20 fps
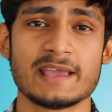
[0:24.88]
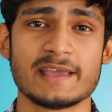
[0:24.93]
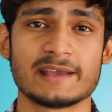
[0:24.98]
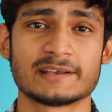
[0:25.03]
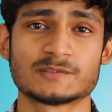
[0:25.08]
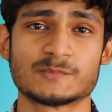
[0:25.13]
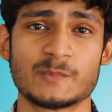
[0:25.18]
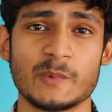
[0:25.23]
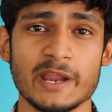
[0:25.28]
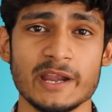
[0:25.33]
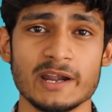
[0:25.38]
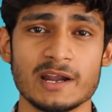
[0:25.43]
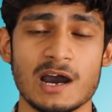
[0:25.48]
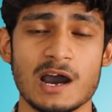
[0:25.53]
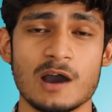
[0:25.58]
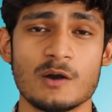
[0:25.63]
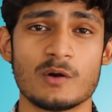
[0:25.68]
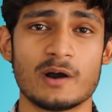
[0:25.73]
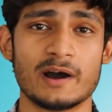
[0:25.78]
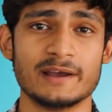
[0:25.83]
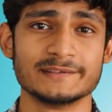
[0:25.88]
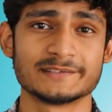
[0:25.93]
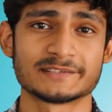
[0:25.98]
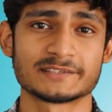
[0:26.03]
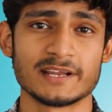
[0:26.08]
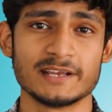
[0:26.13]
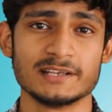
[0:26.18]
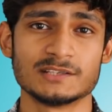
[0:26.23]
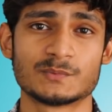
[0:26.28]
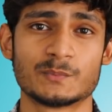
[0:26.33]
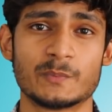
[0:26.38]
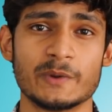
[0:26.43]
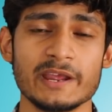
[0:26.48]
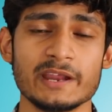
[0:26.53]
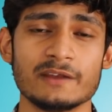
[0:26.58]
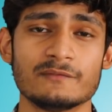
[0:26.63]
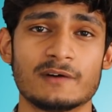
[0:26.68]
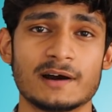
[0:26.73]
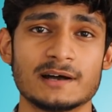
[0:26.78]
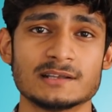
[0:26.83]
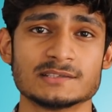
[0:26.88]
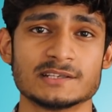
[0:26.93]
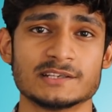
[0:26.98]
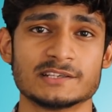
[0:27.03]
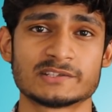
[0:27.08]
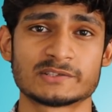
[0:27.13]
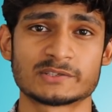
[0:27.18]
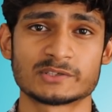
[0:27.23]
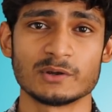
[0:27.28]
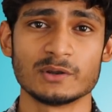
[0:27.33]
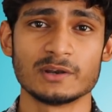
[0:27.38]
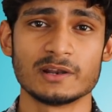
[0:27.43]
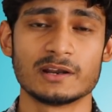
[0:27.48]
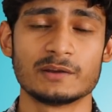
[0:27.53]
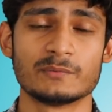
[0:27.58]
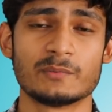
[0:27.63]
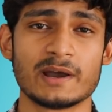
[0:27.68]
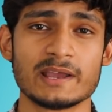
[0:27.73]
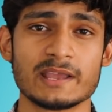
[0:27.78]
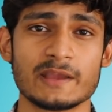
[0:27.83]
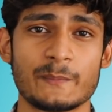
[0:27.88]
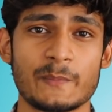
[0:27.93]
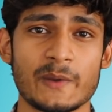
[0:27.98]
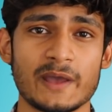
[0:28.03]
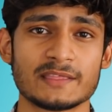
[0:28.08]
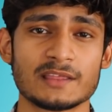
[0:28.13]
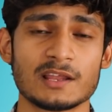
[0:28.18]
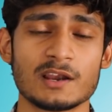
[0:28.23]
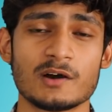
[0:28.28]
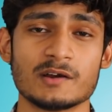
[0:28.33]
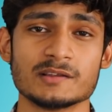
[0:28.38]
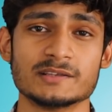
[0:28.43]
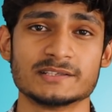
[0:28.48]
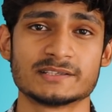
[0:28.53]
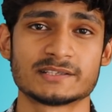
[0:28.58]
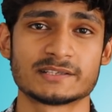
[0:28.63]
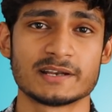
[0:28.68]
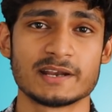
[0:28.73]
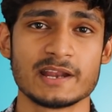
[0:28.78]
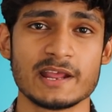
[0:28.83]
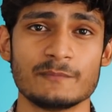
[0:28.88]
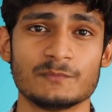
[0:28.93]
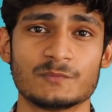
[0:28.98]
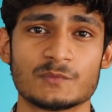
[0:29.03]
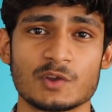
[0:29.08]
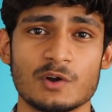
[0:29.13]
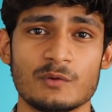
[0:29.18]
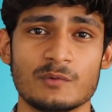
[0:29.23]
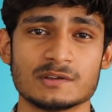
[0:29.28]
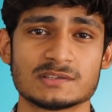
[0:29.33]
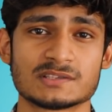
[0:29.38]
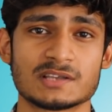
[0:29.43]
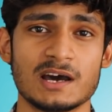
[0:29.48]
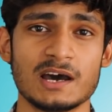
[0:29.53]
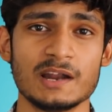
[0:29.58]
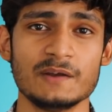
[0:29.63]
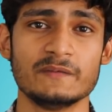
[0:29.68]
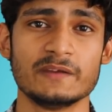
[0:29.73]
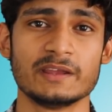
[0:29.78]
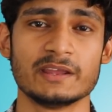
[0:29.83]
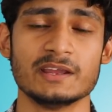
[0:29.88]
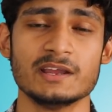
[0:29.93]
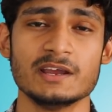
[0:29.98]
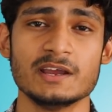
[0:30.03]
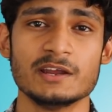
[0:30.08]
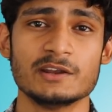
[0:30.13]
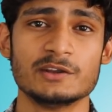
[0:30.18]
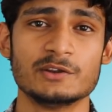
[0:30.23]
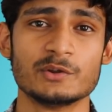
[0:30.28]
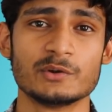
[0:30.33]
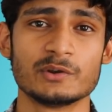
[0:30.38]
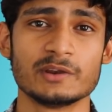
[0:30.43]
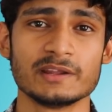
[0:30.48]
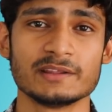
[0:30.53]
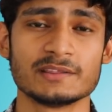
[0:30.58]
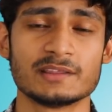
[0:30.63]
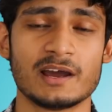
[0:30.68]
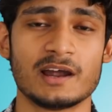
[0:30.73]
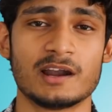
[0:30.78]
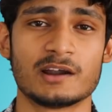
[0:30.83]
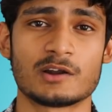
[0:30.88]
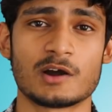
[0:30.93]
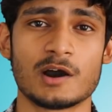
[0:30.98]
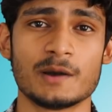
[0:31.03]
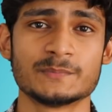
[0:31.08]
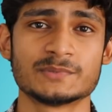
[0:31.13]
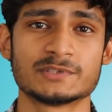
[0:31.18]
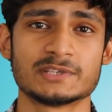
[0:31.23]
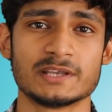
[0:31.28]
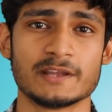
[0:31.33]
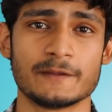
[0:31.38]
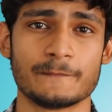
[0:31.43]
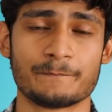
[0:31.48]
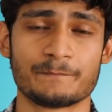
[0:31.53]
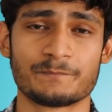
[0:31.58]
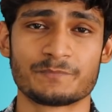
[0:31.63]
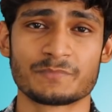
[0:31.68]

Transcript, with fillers: I explained how Einstein's brain was stolen by a pathologist named Thomas Harvey during the autopsy.